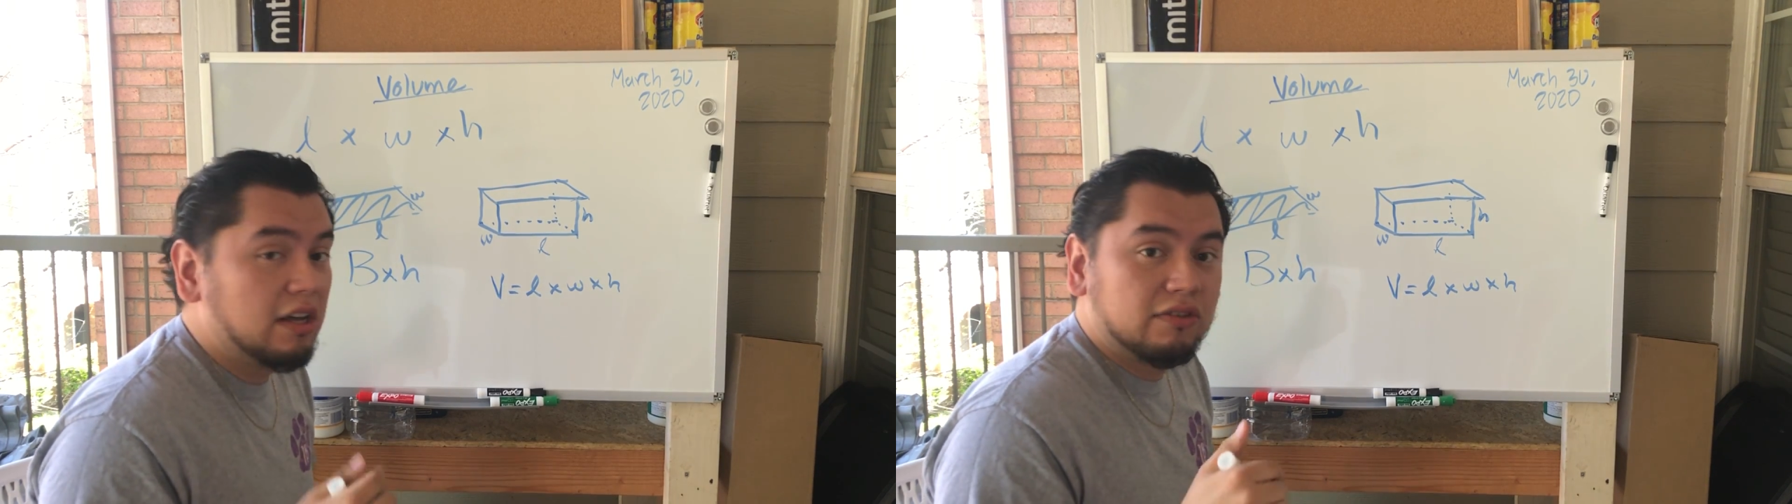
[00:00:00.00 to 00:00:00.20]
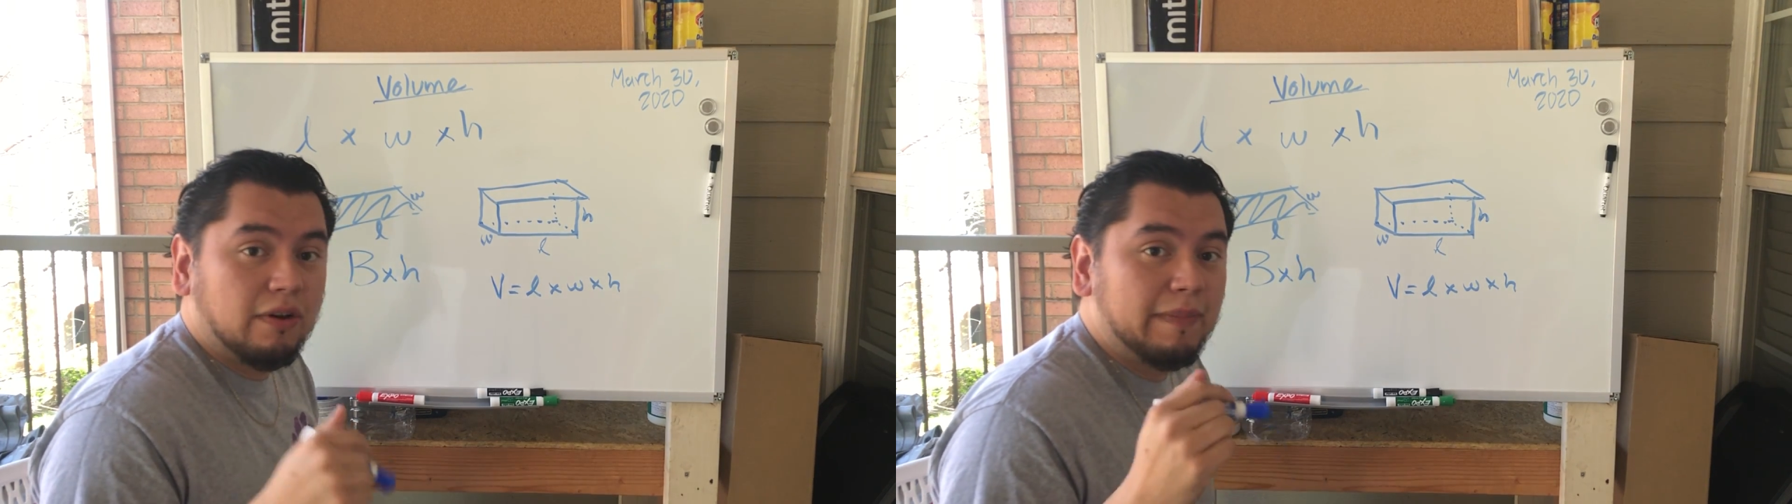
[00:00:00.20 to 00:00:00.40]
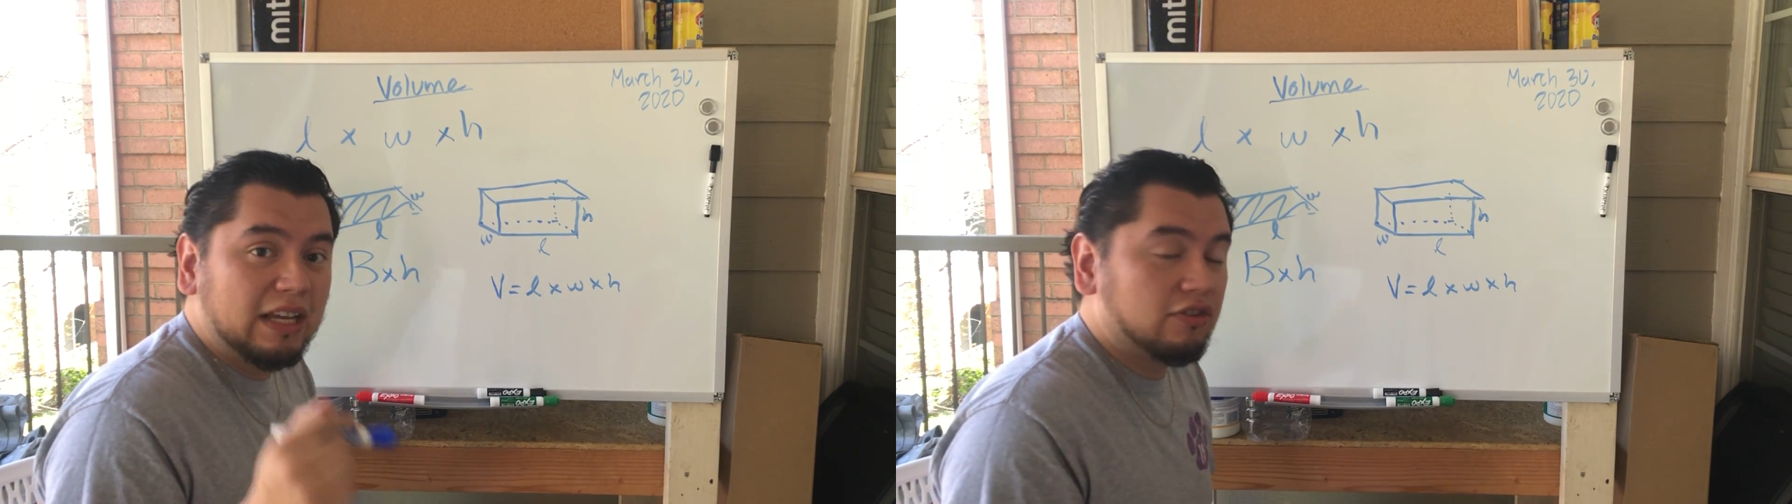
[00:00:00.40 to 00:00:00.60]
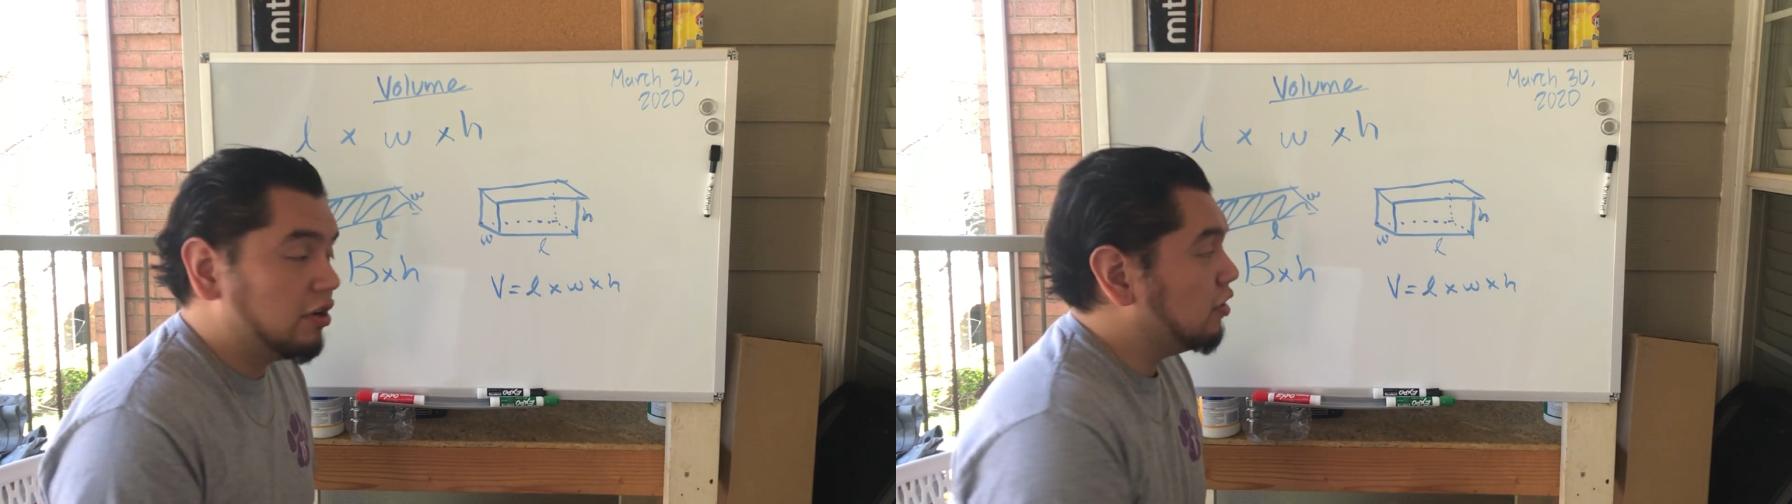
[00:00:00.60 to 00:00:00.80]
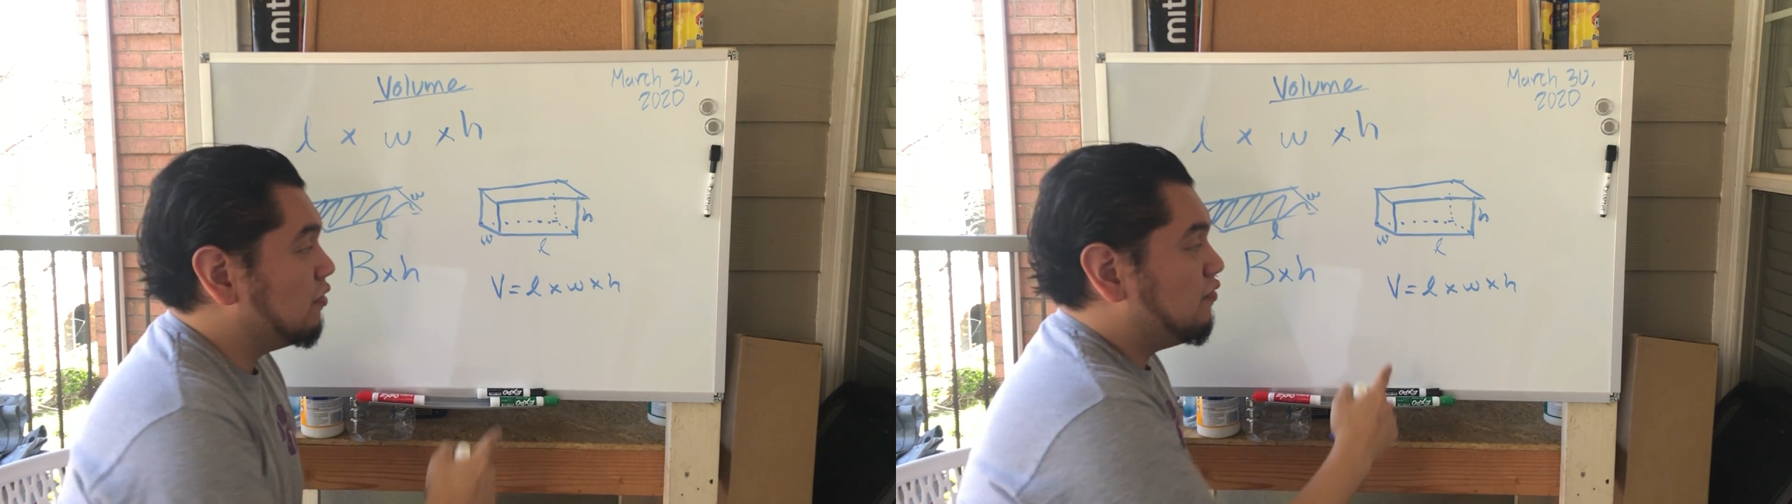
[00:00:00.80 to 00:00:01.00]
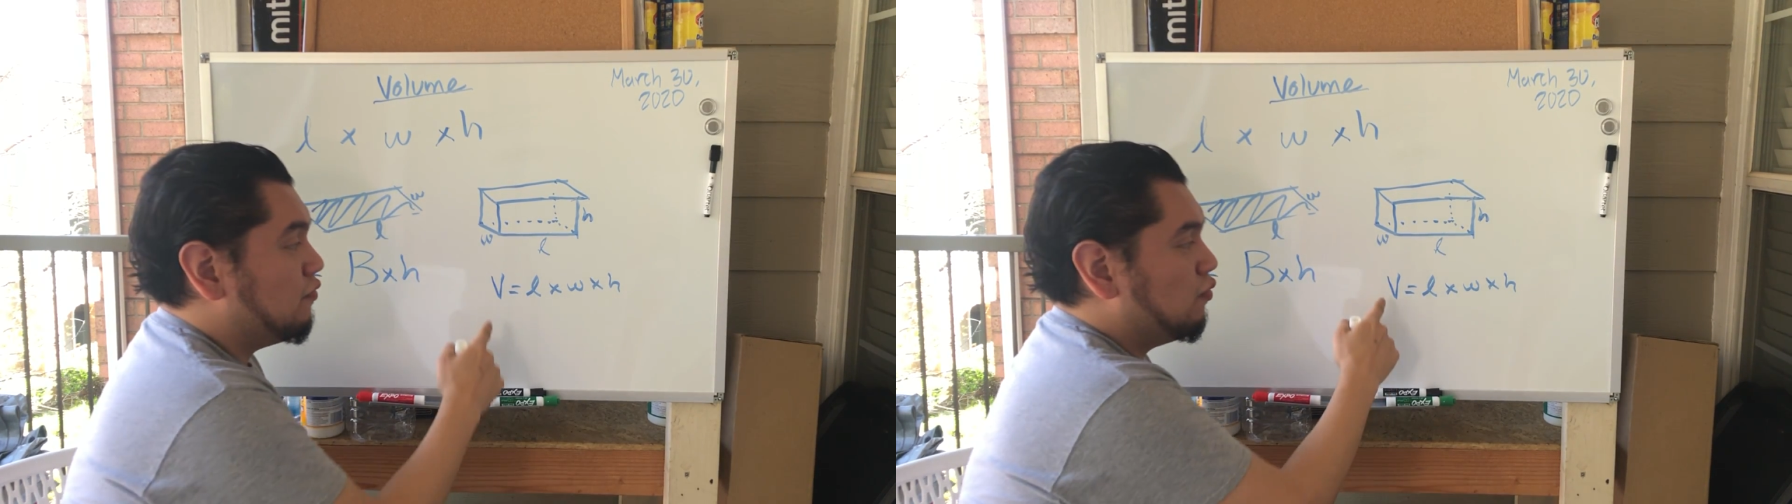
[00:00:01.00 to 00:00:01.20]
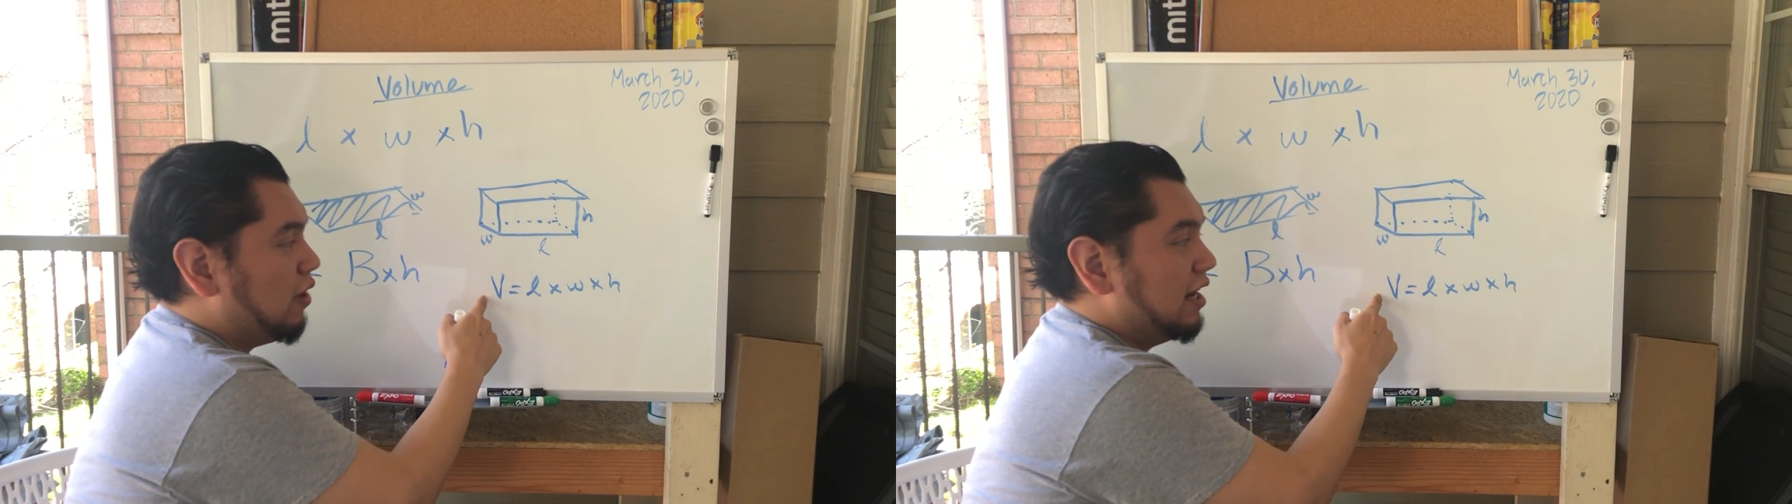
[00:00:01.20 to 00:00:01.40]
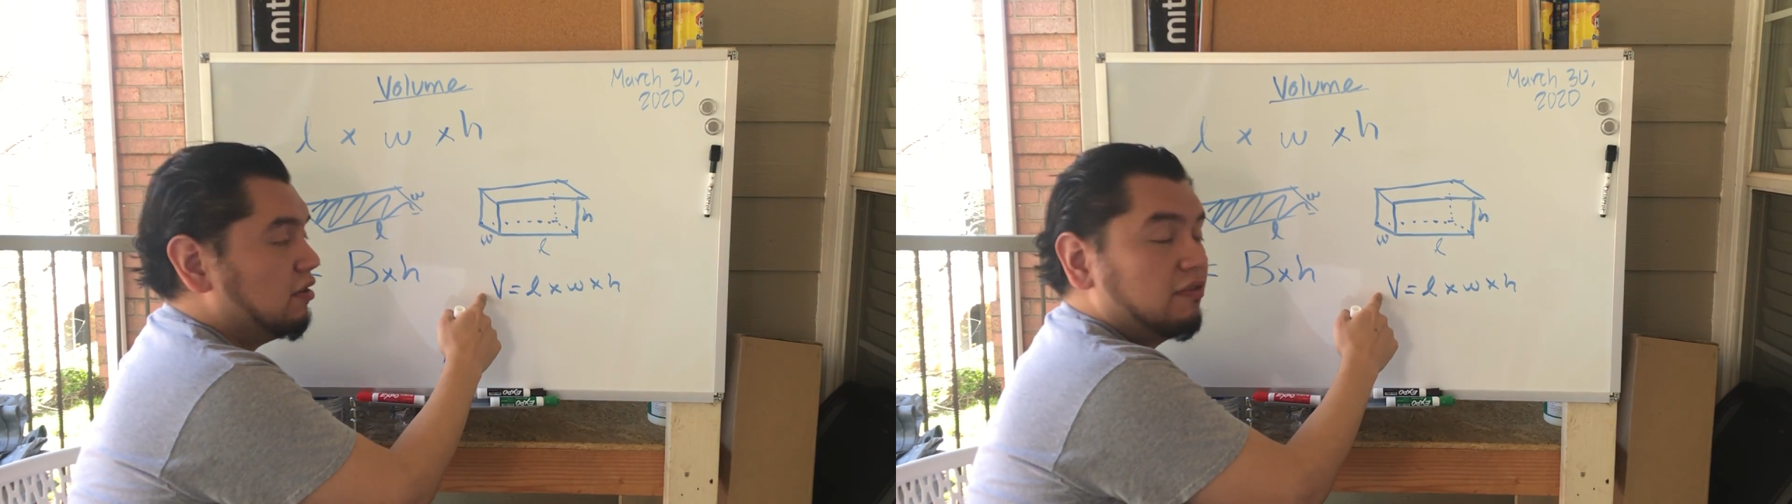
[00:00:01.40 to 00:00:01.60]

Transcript: So make sure you write your